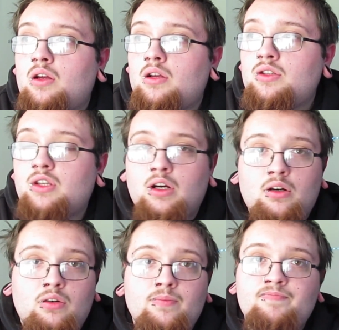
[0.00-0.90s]

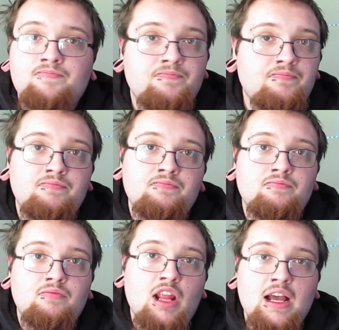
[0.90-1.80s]
So,
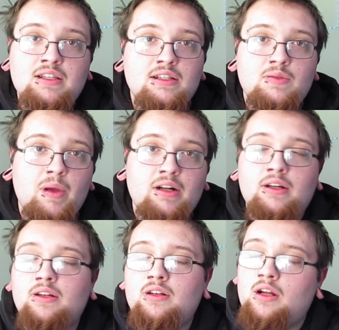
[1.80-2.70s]
as
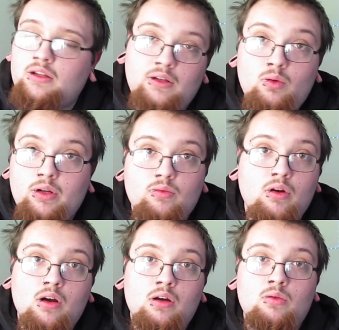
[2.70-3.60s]
expected, nothing went
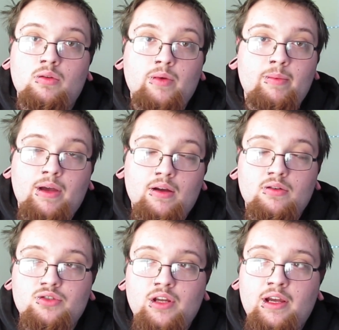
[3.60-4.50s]
wrong with my
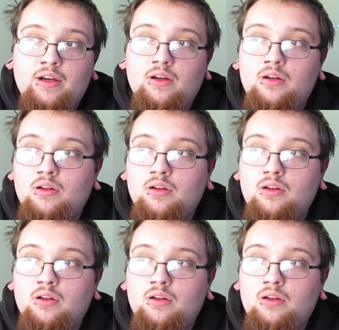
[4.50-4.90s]
background check.